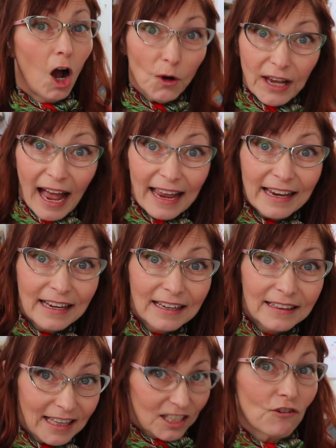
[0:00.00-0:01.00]
Okay,
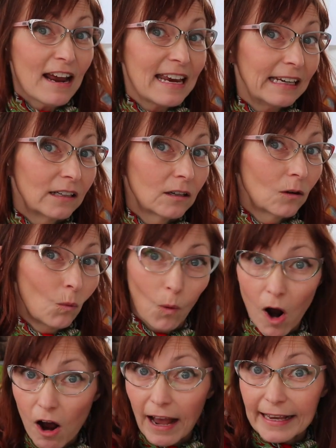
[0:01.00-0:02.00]
that's great.
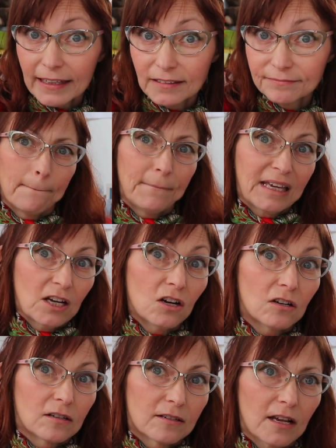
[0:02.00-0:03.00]
Why?
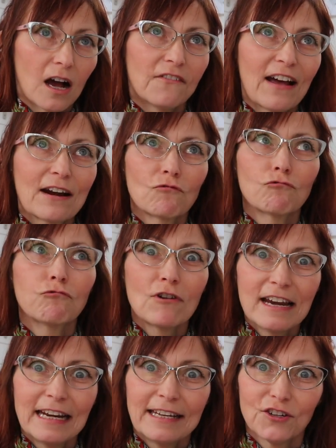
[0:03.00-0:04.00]
Because I've had a
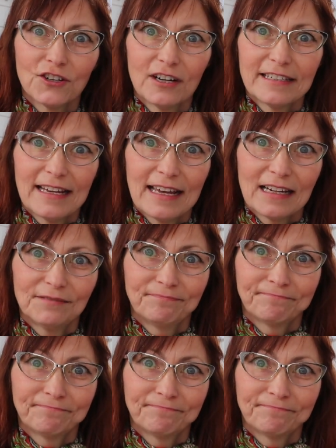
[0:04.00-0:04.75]
really good idea.